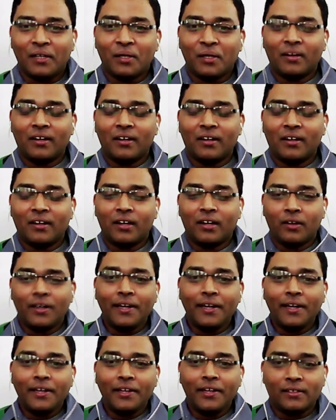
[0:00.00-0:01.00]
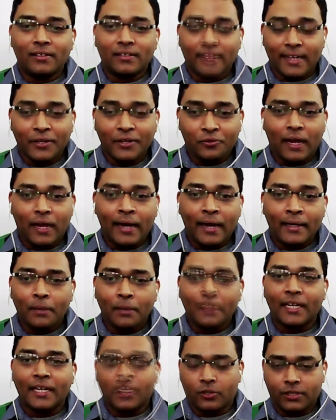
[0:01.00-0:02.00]
when you are trying to attempt a
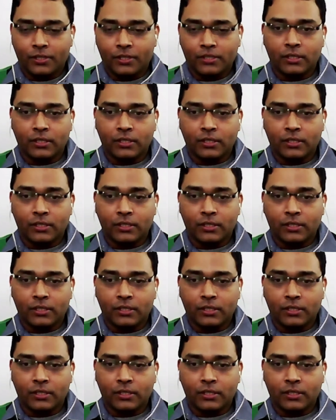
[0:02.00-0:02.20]
question,